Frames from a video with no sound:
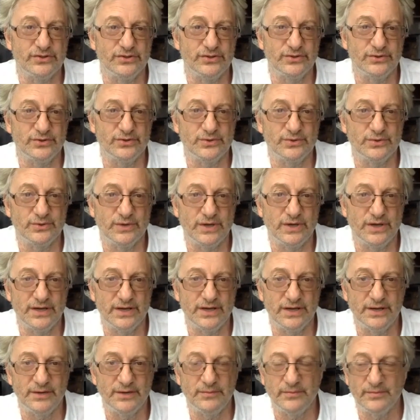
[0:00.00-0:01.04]
to
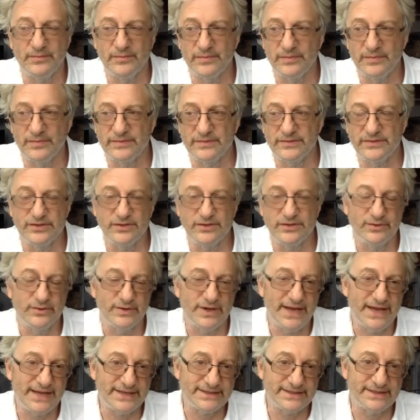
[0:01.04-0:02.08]

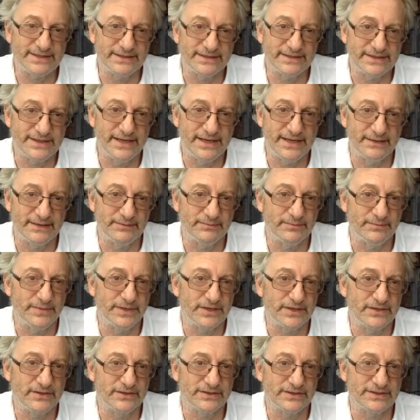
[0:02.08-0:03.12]
ascertain,
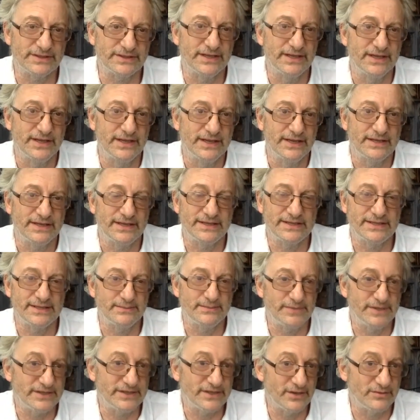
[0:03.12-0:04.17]
because they
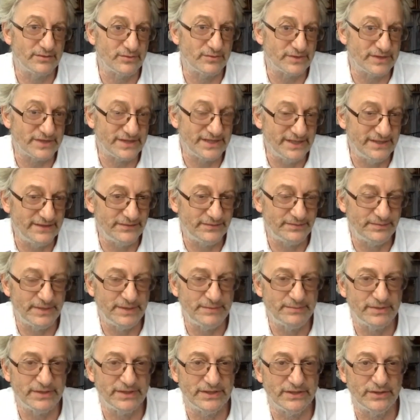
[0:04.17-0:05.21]
simply don't receive
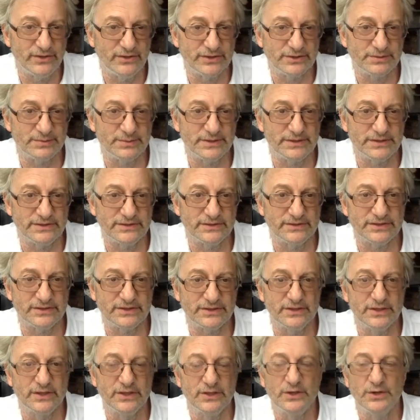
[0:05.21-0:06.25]
people in
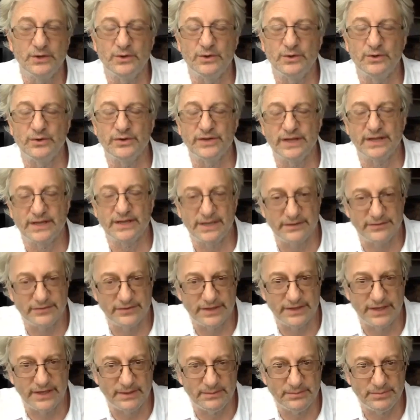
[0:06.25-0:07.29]
hospitals or they cover
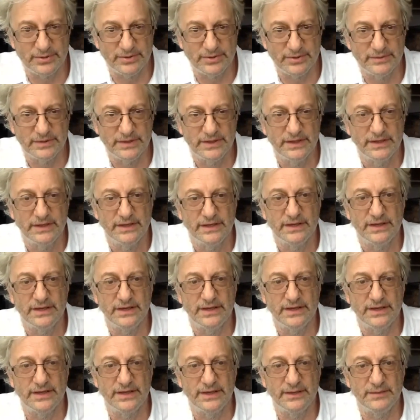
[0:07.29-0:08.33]
it up.
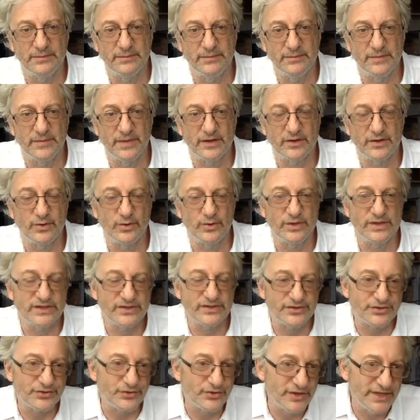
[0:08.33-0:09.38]
According to
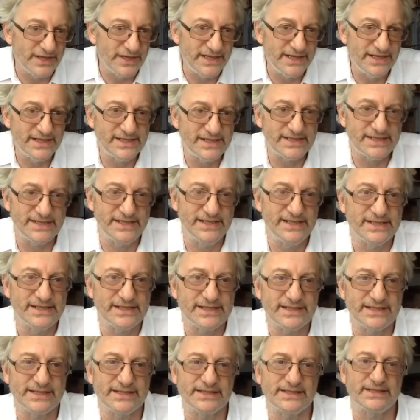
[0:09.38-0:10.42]
three senior
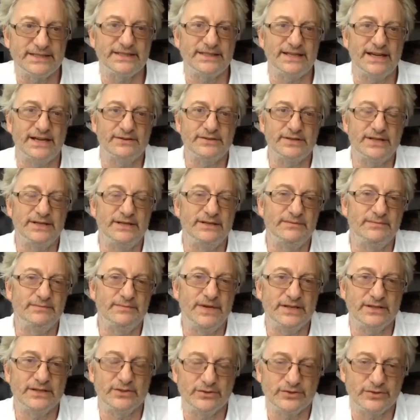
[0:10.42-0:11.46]
Saudi
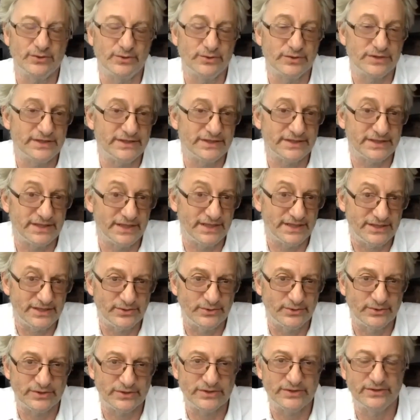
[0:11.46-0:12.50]
medical sources that I
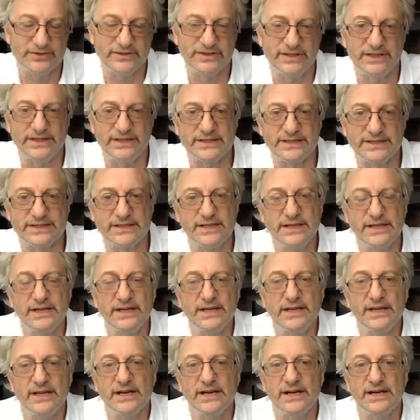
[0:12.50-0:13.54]
talked to, at least,
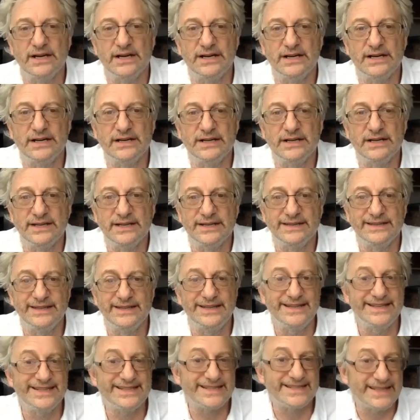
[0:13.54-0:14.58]

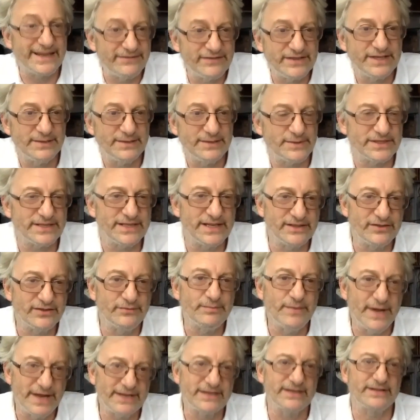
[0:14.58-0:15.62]
nearly 70% of
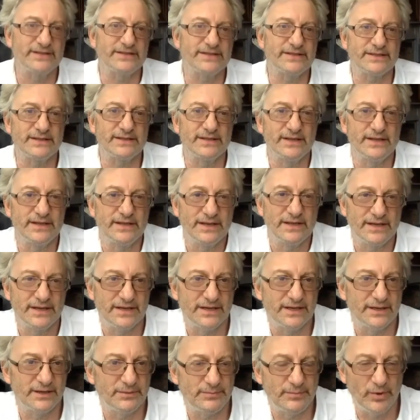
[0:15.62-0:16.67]
Mecca's
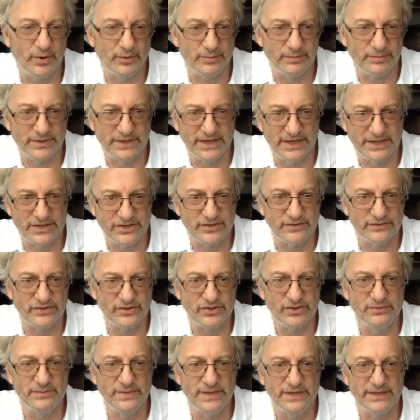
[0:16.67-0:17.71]
population of
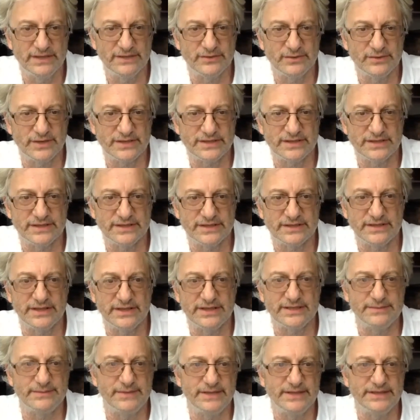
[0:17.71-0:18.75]
2 million residents are
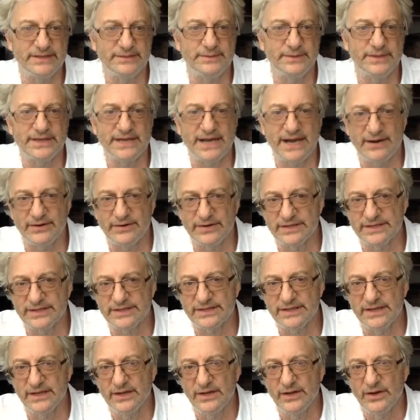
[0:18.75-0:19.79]
estimated to be
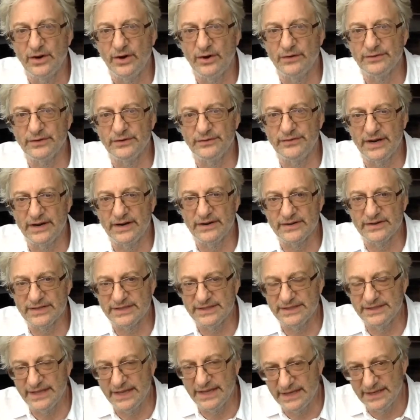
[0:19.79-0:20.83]
carriers of the
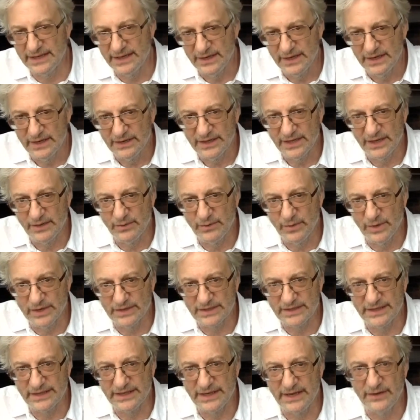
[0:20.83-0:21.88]
virus, and they
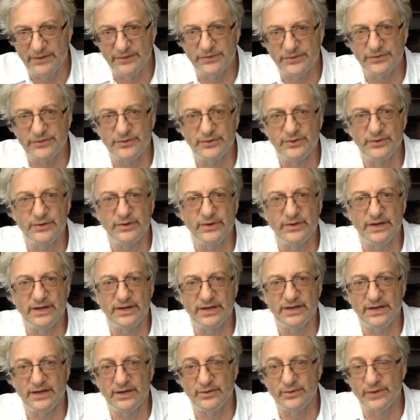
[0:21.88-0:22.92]
work that out through
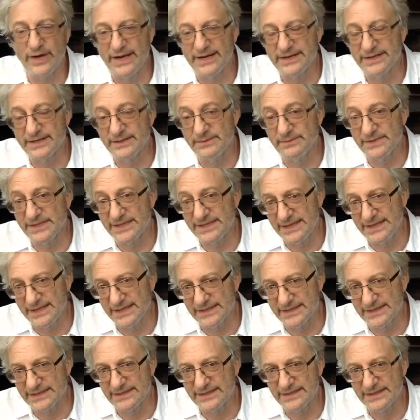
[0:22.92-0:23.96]
a random
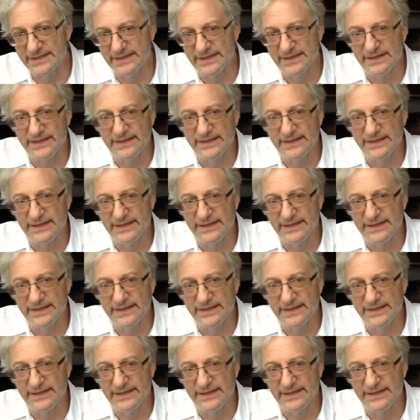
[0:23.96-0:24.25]
test.